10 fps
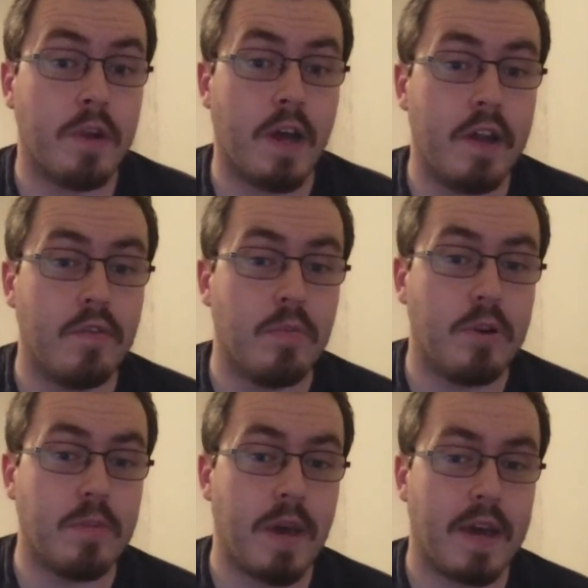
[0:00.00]
on, everybody?
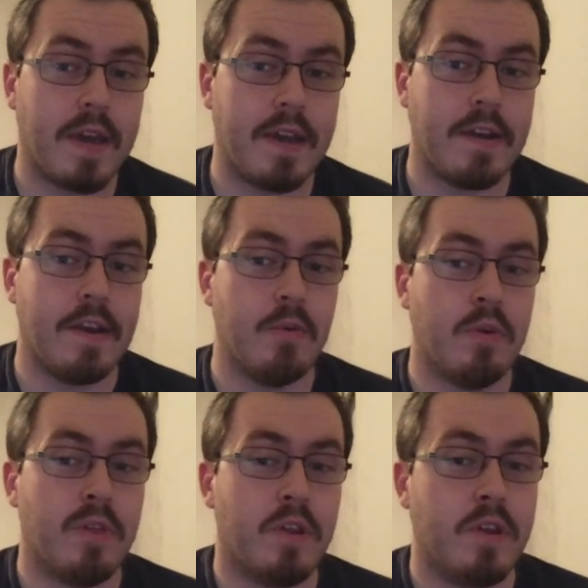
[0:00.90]
Back at it here
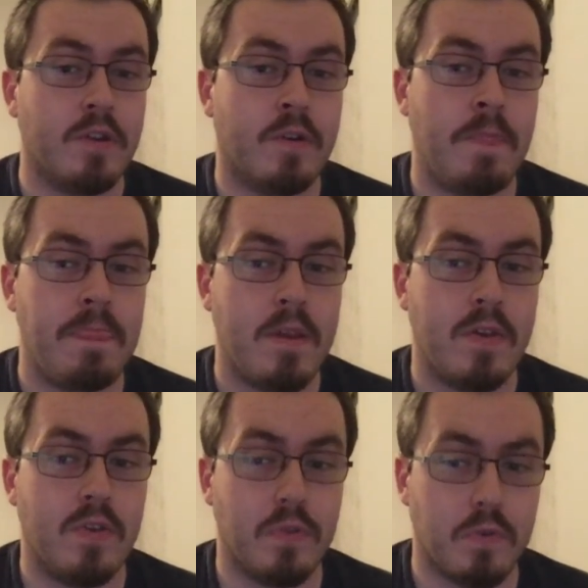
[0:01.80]
with another
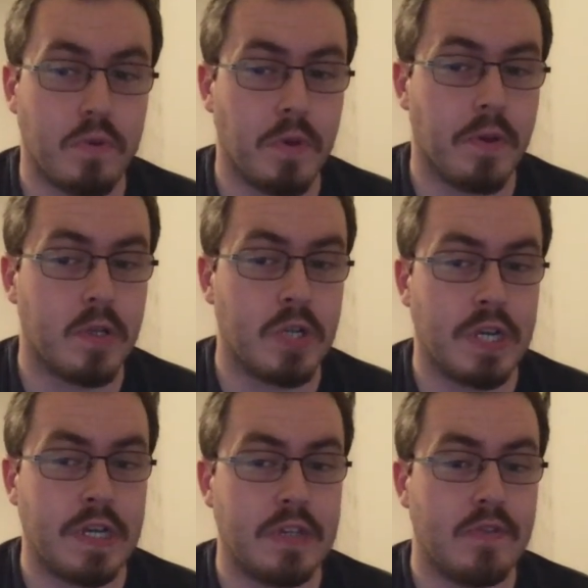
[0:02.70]
New York
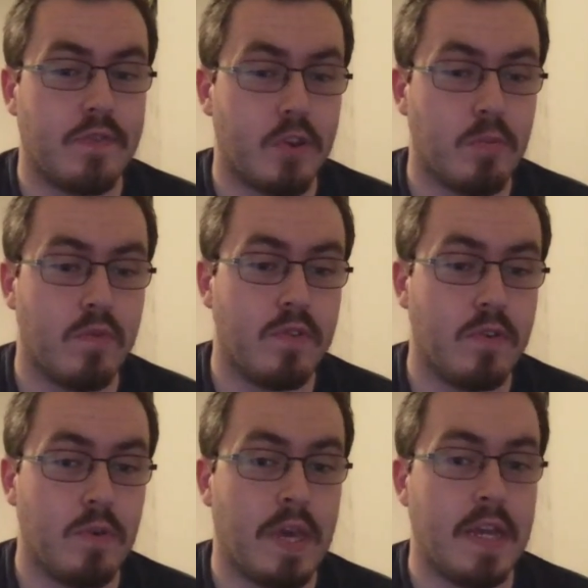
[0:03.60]
Giants film
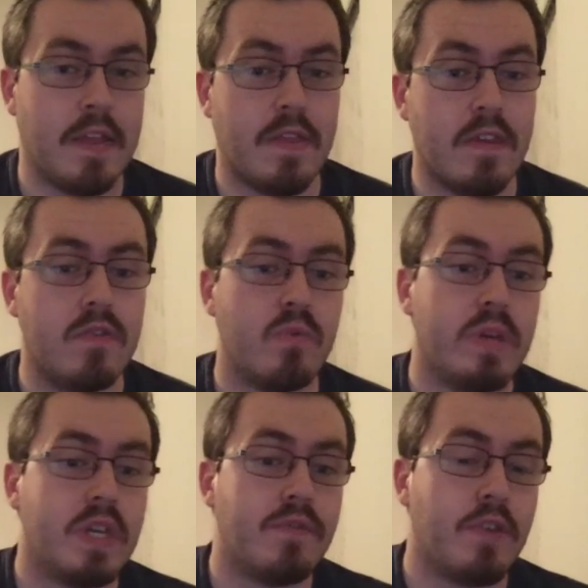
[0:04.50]
review. And in this
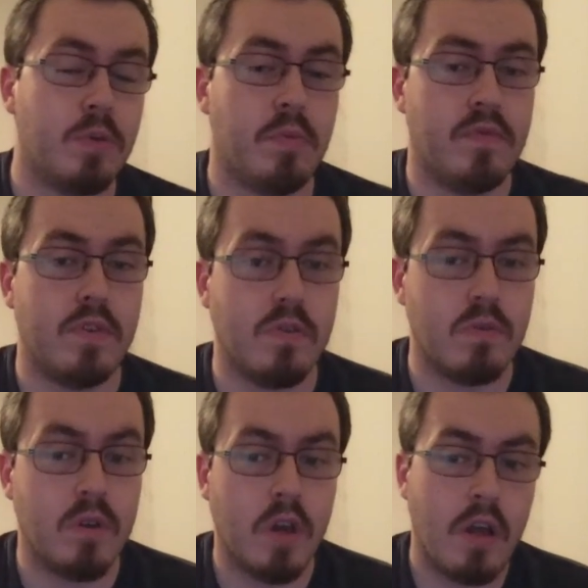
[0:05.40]
week's film review,
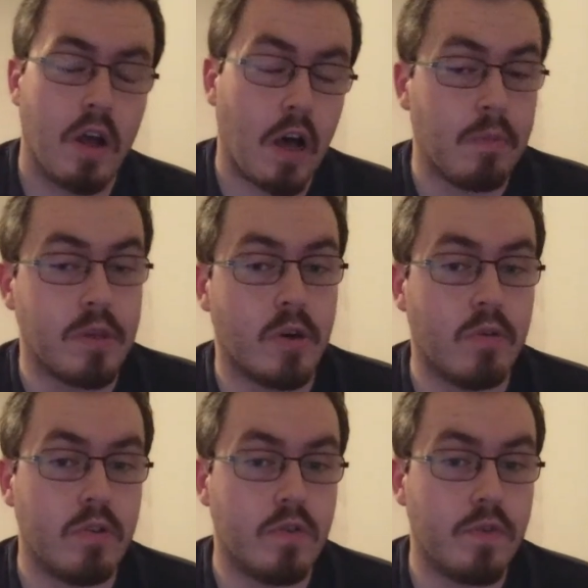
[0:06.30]
I'll be
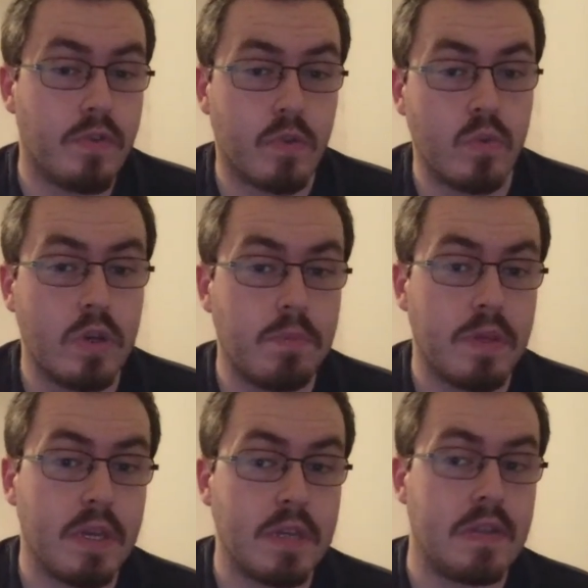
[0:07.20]
going over three
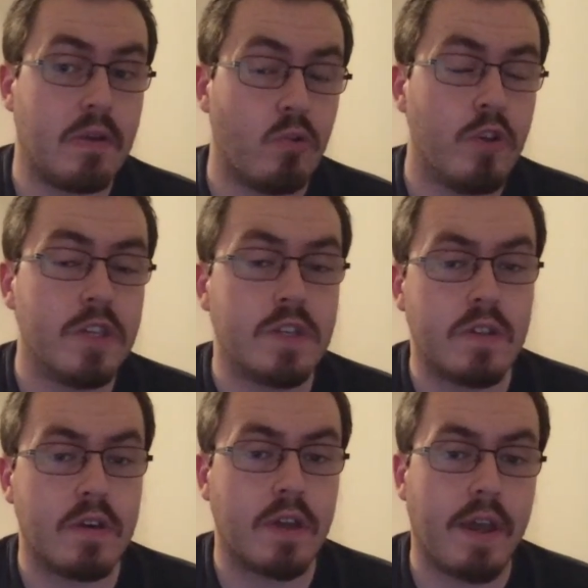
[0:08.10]
plays that really
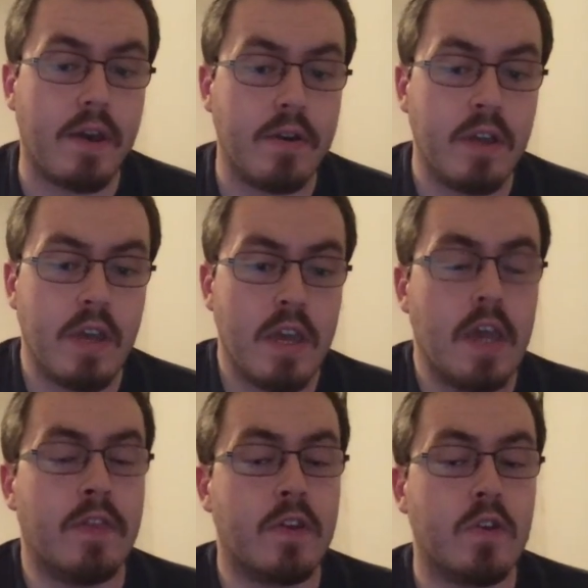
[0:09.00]
stuck out
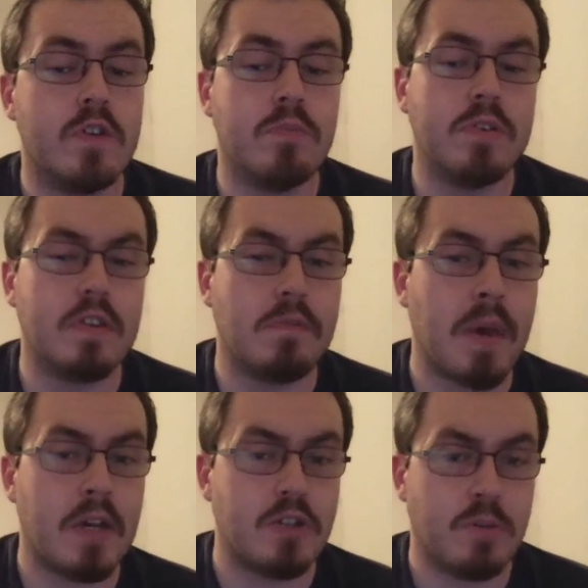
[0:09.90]
in the Christmas Eve
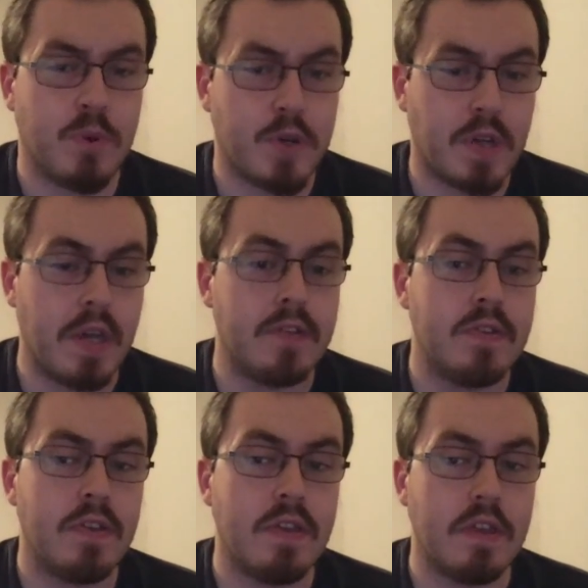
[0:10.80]
matchup
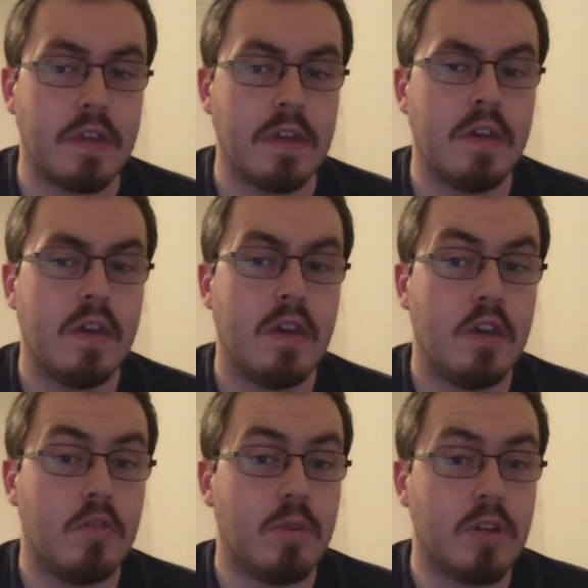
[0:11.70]
against the
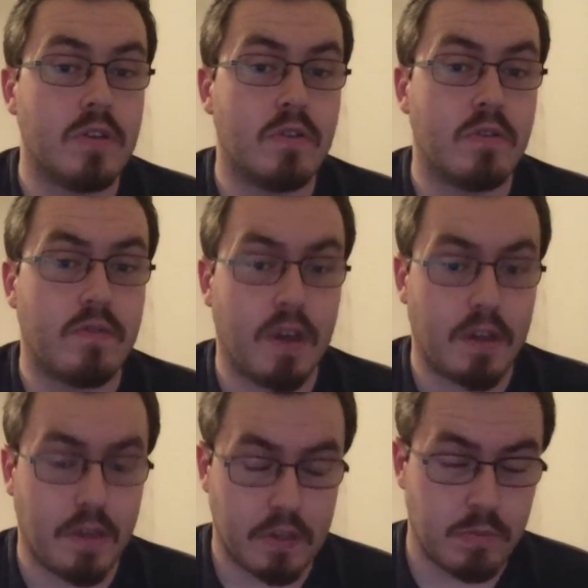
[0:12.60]
Minnesota
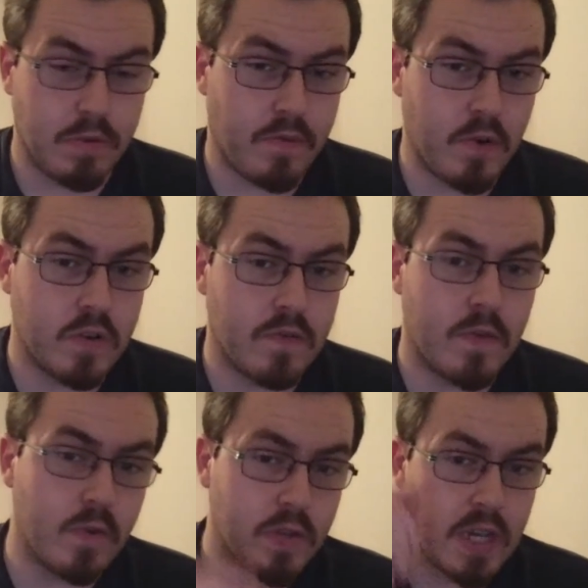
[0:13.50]
Vikings. But first,
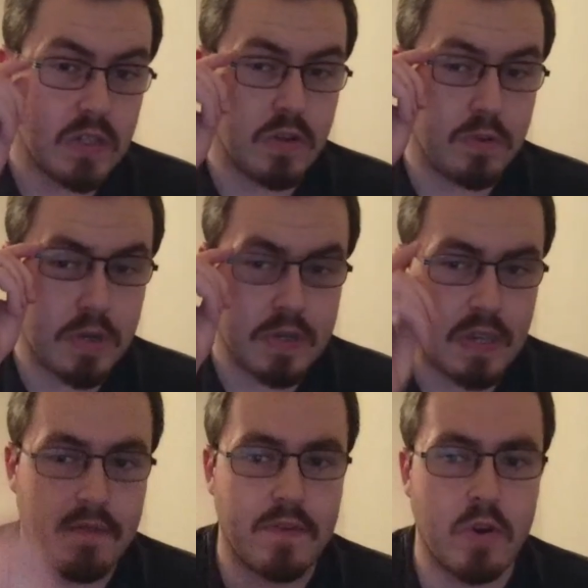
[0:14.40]
folks, as always,
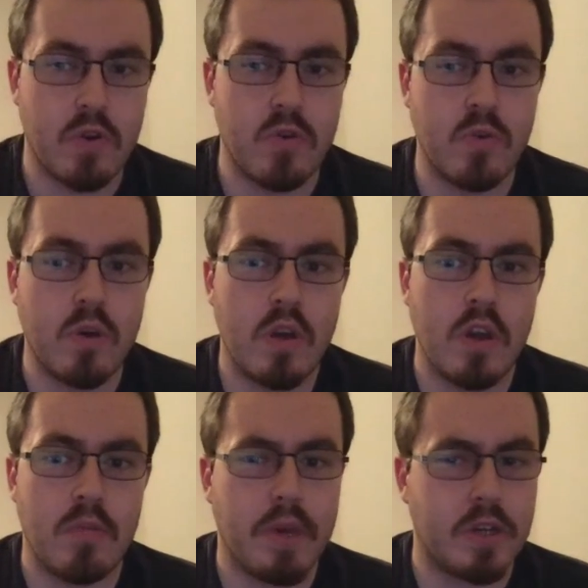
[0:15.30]
if you're new,
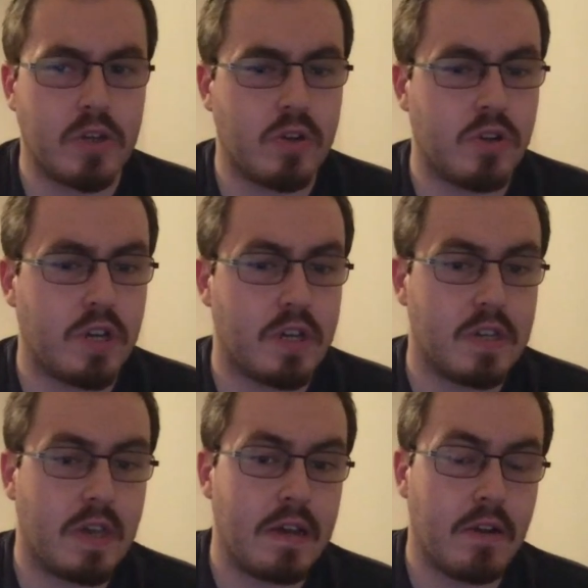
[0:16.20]
make sure to check us
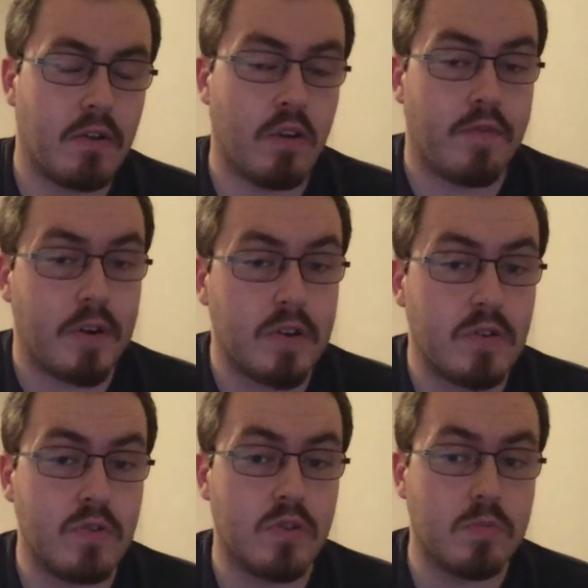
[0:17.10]
out on all of our
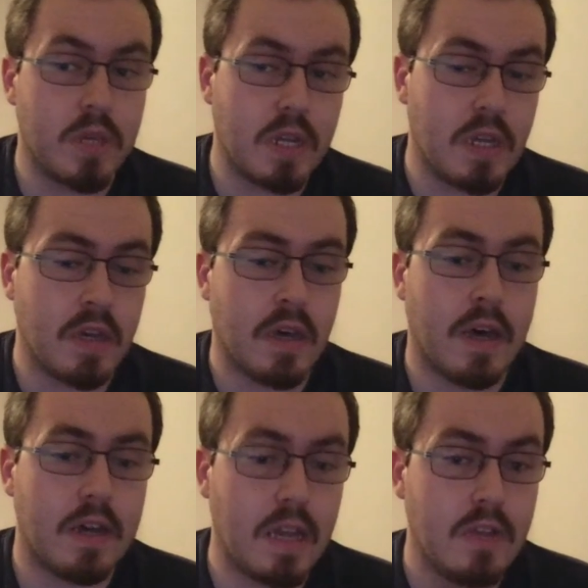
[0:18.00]
social media
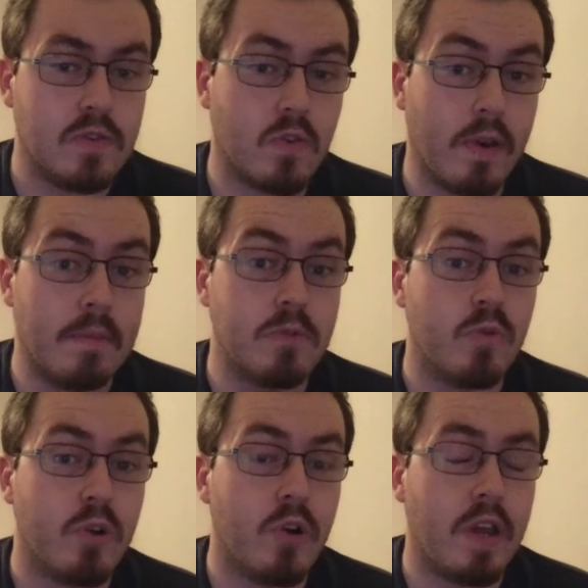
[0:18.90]
on Instagram,
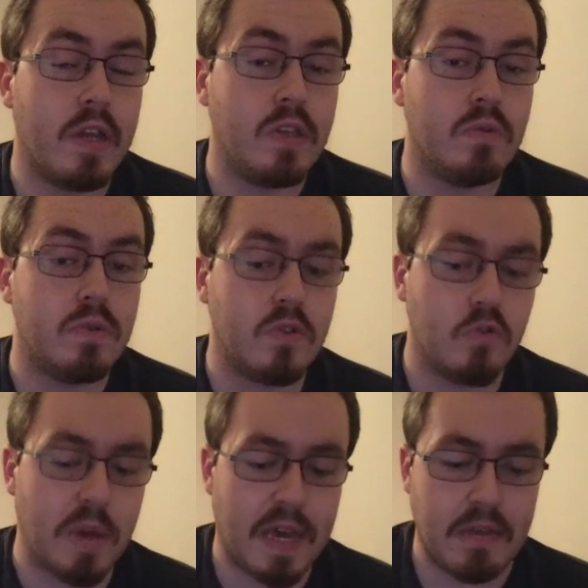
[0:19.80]
Twitter, and YouTube
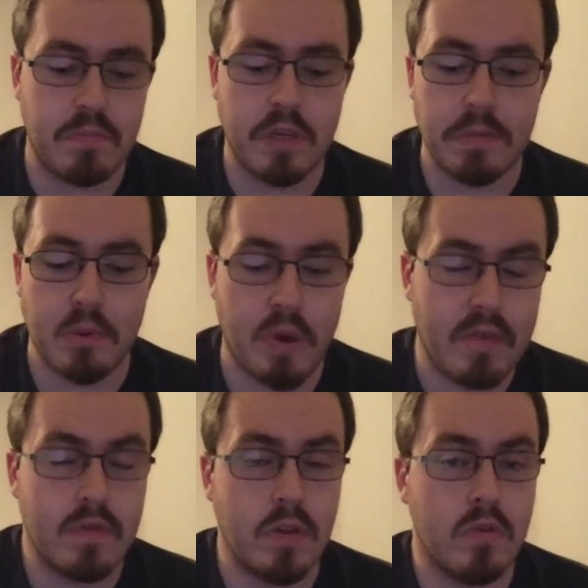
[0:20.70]
at Big Blue
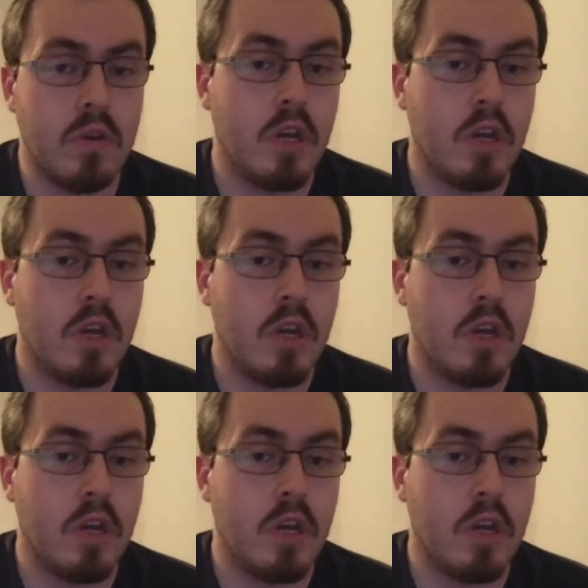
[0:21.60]
Avenue.